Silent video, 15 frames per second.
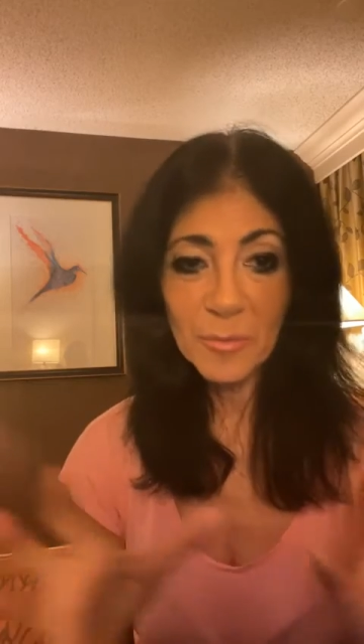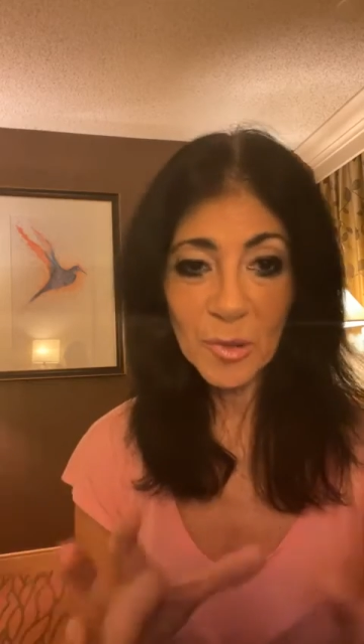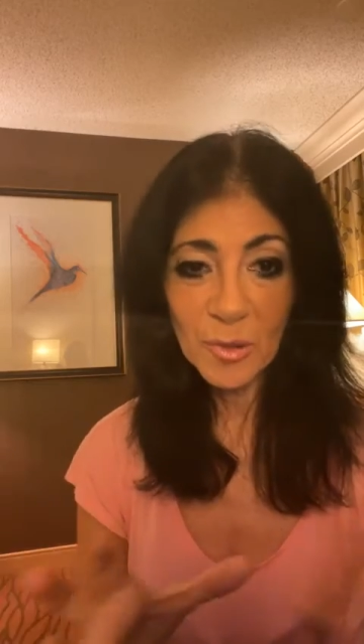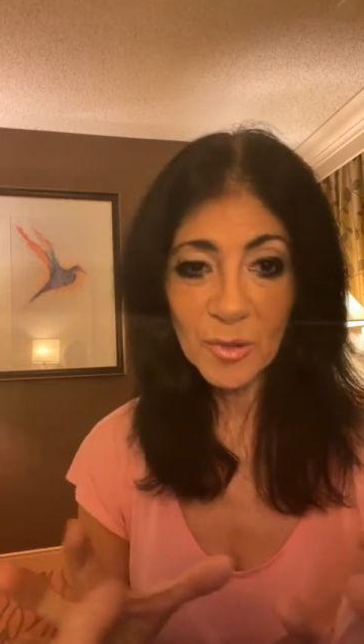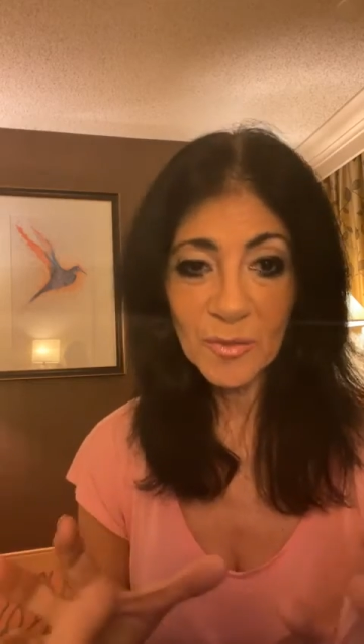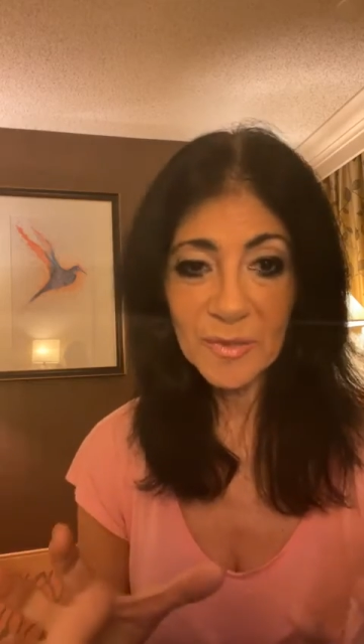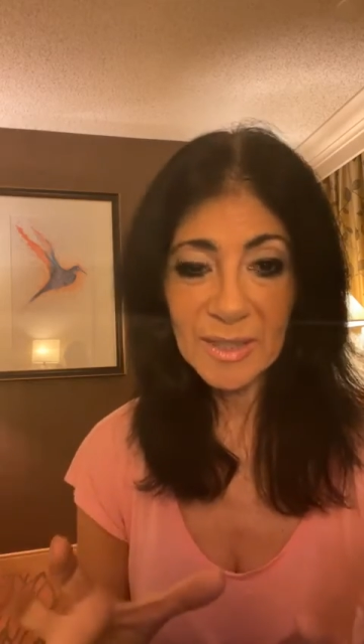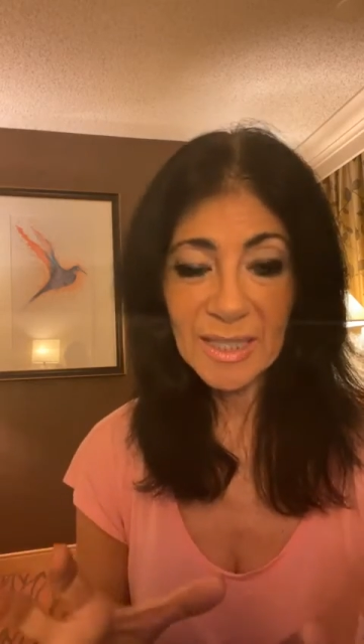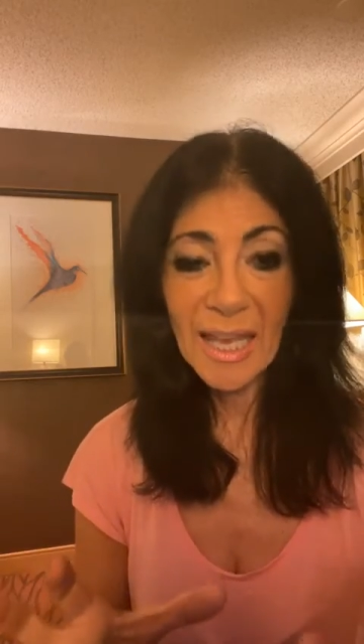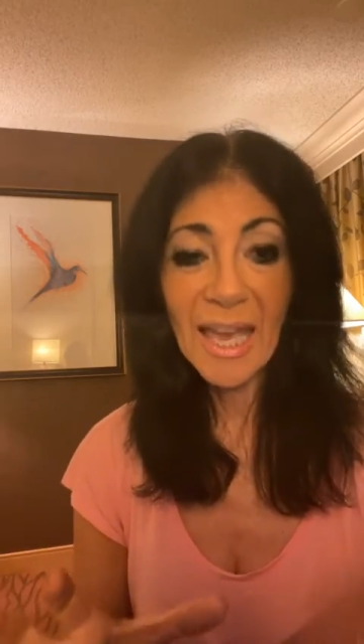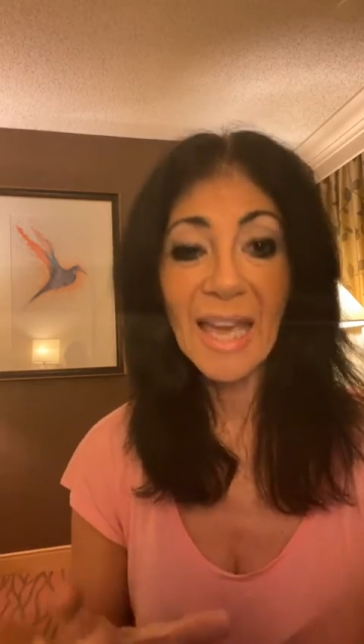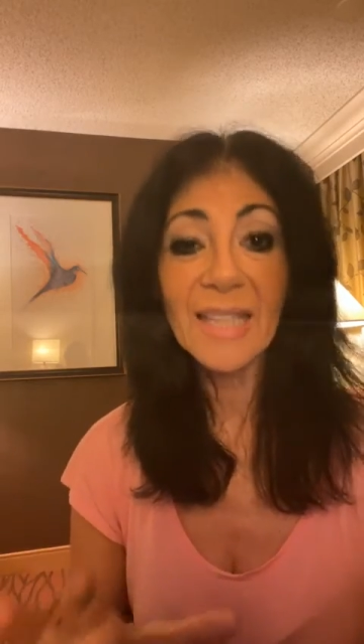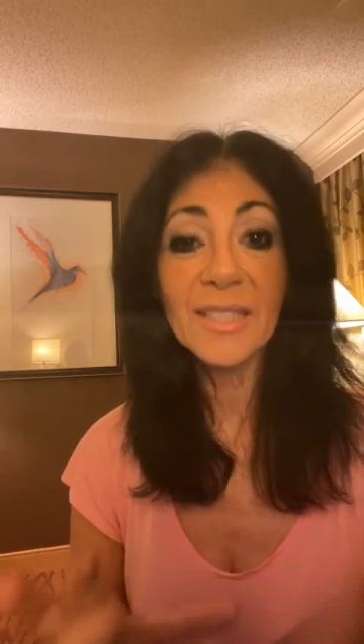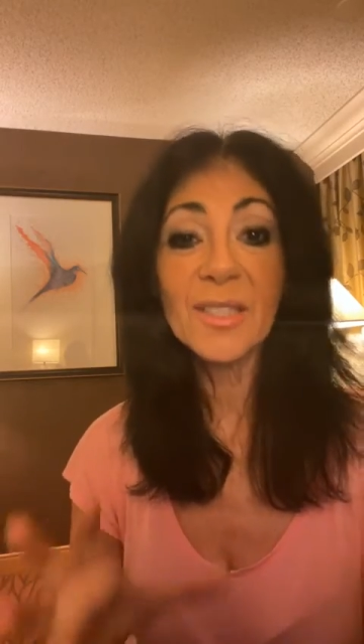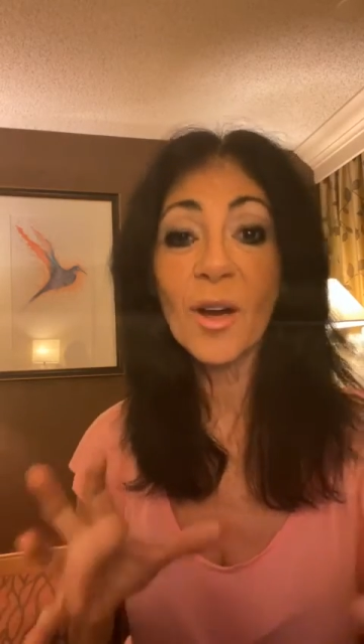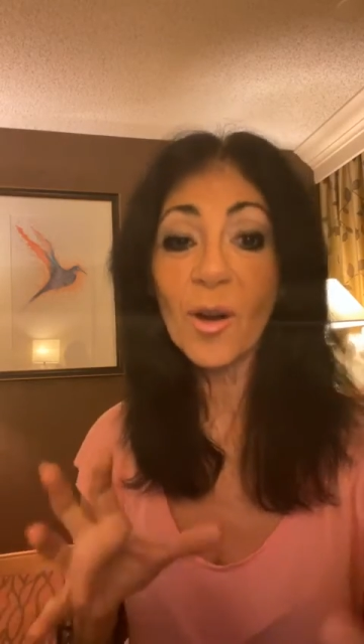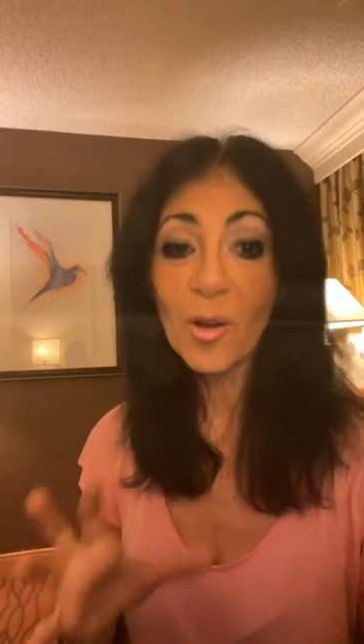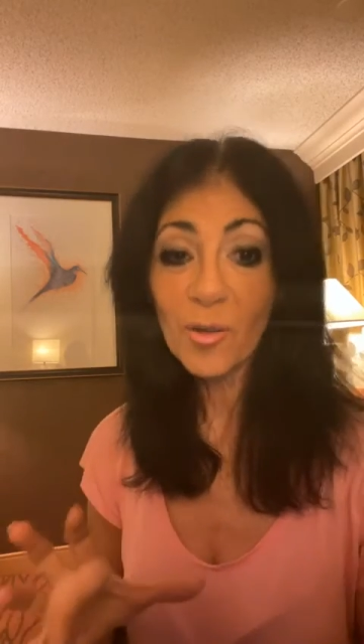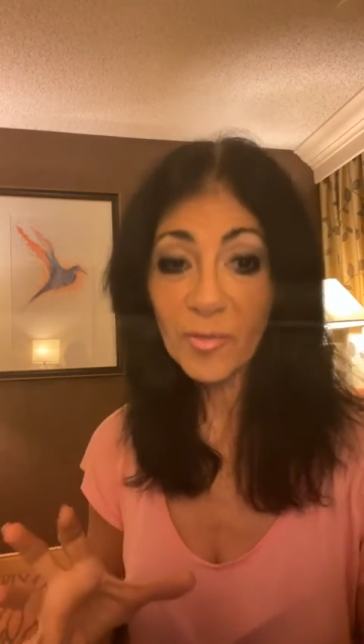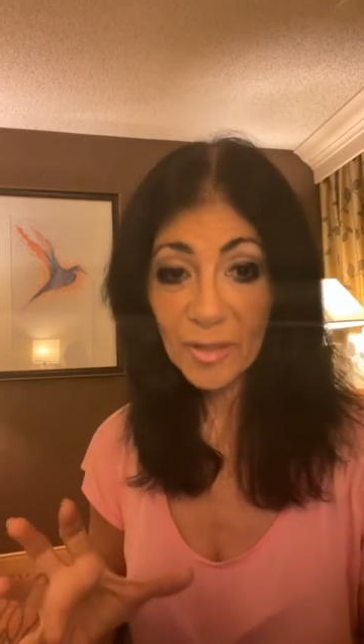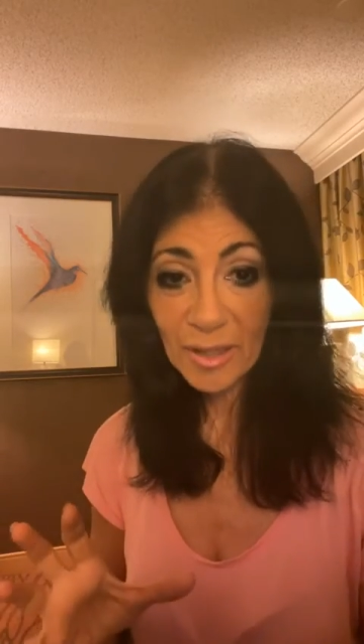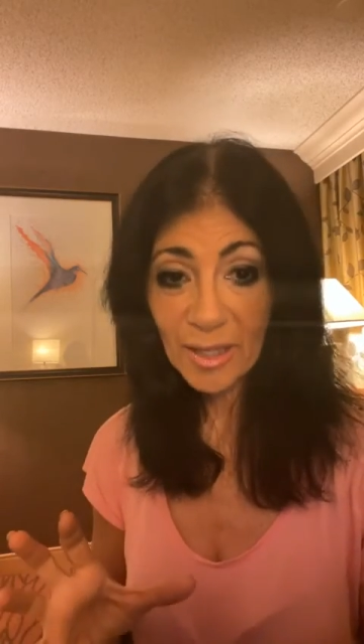moves and to
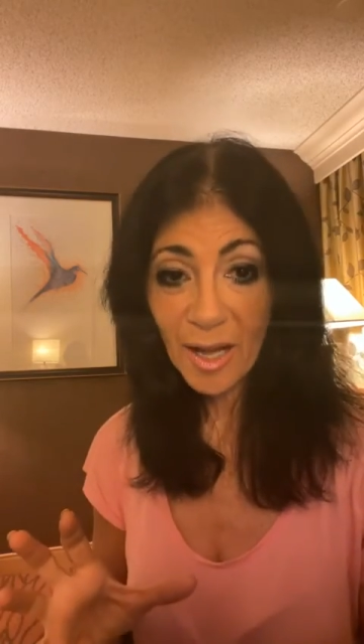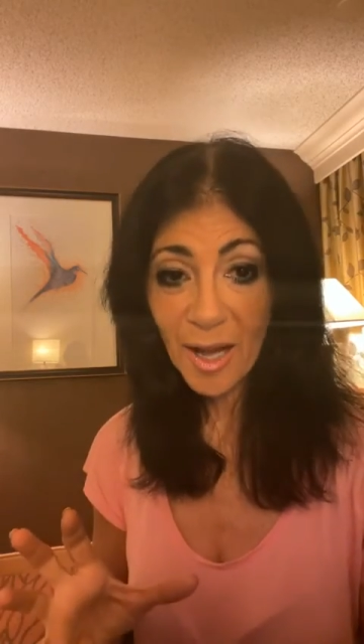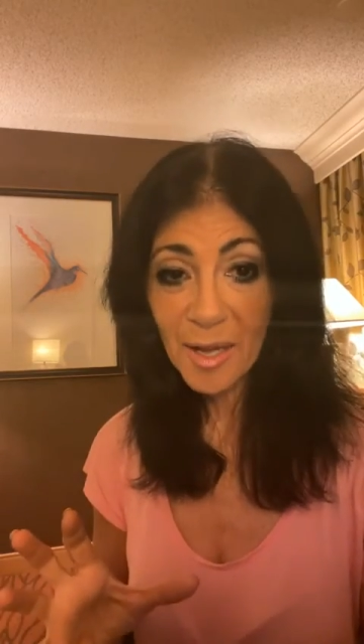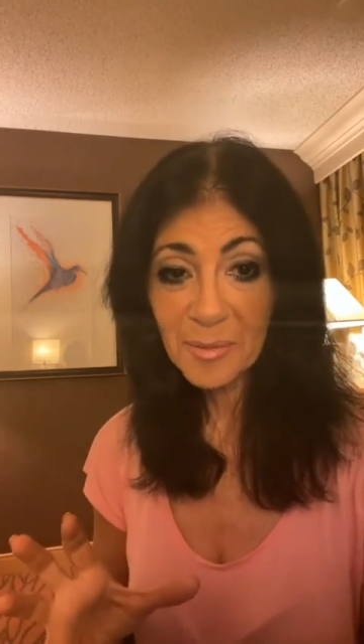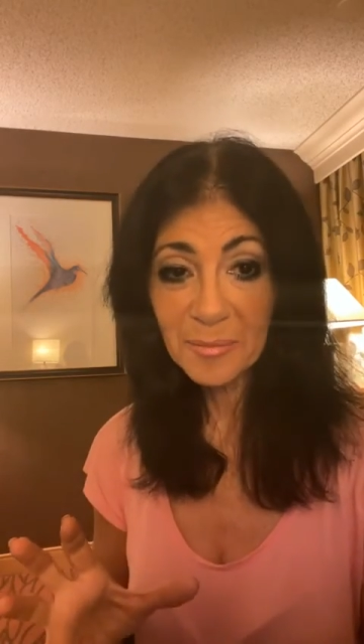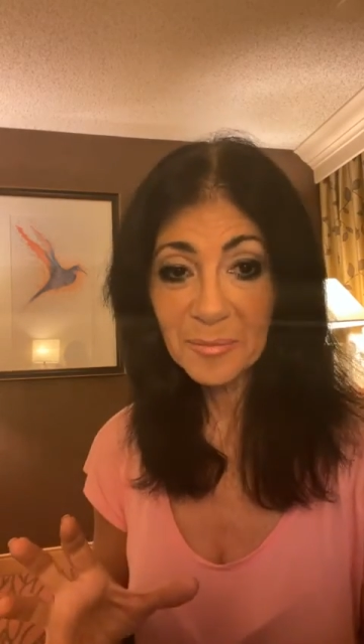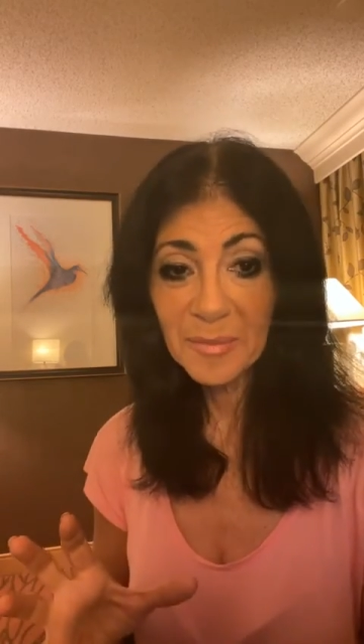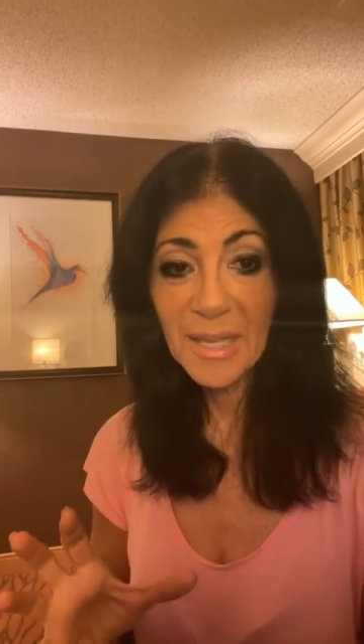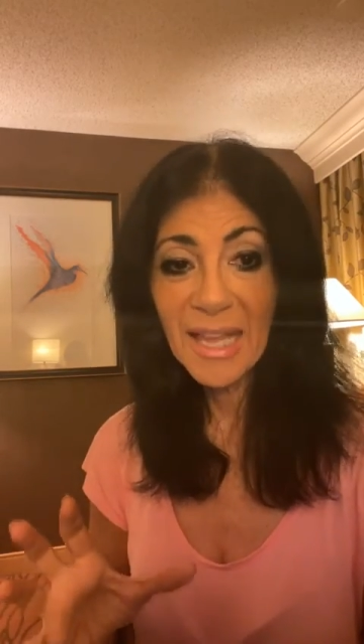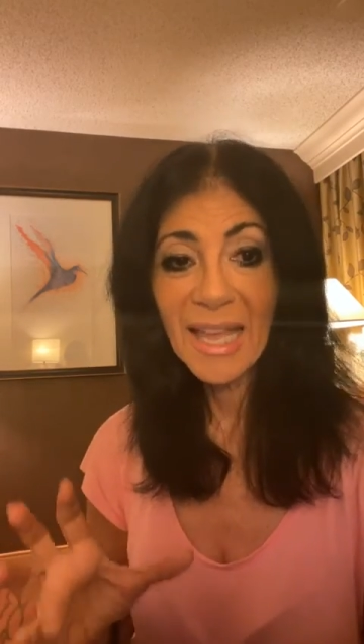overcome